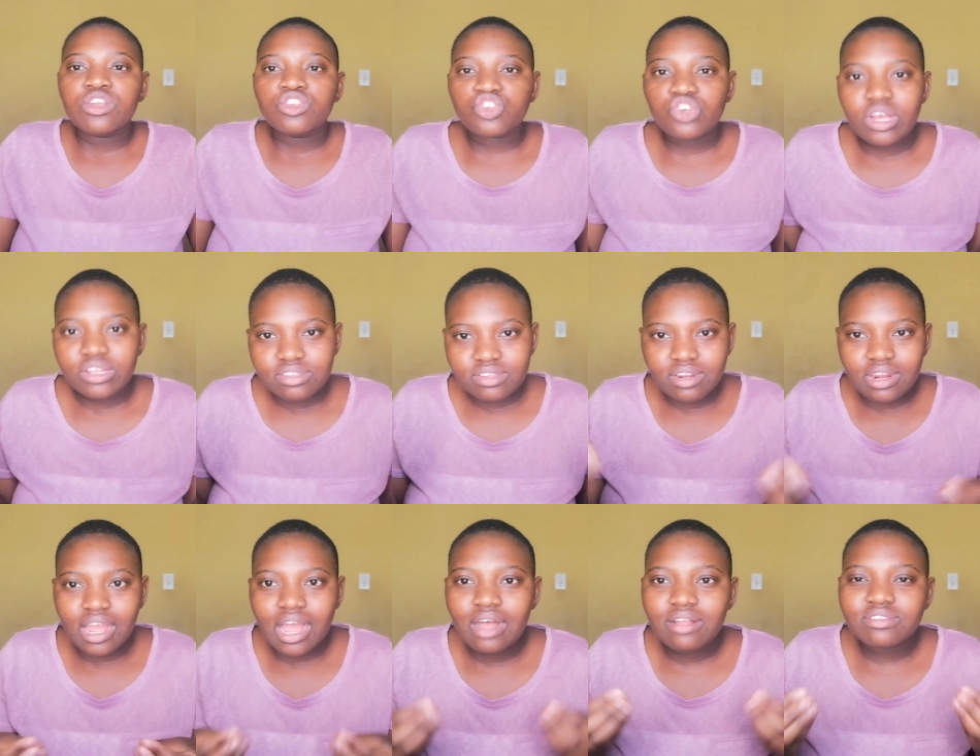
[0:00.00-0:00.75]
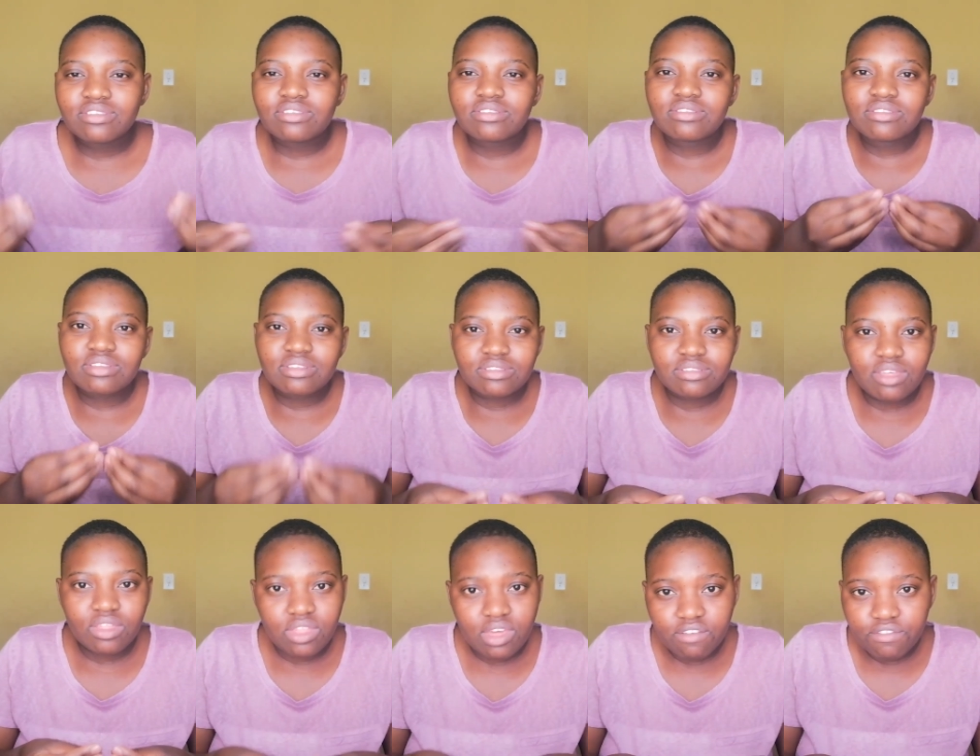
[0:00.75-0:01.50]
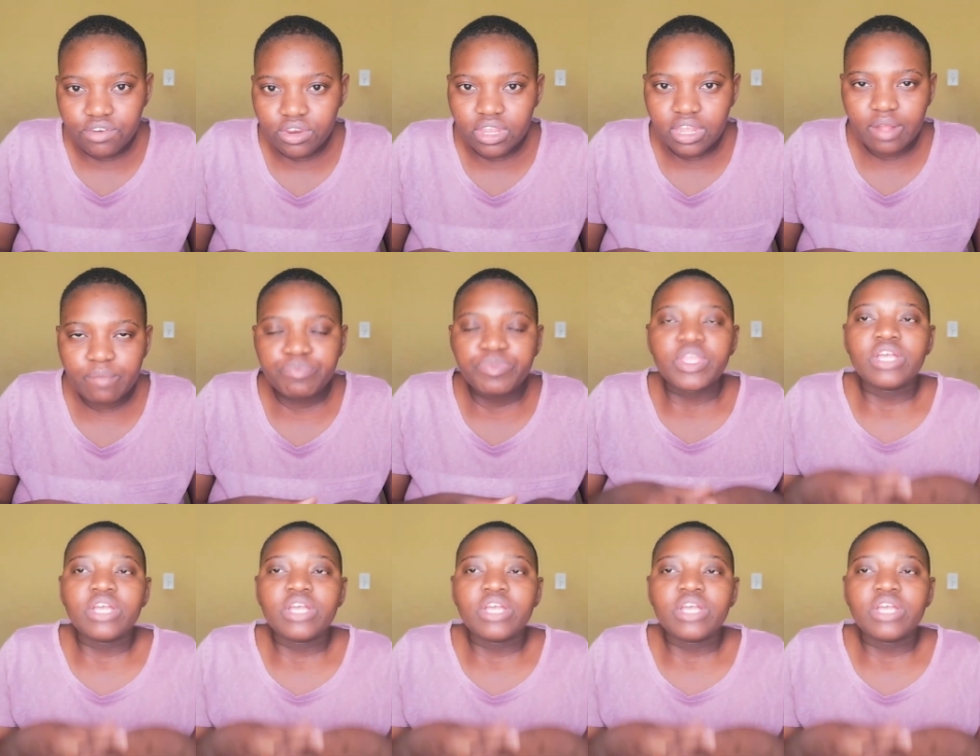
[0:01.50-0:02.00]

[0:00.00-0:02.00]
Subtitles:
chartered accountants in South Africa.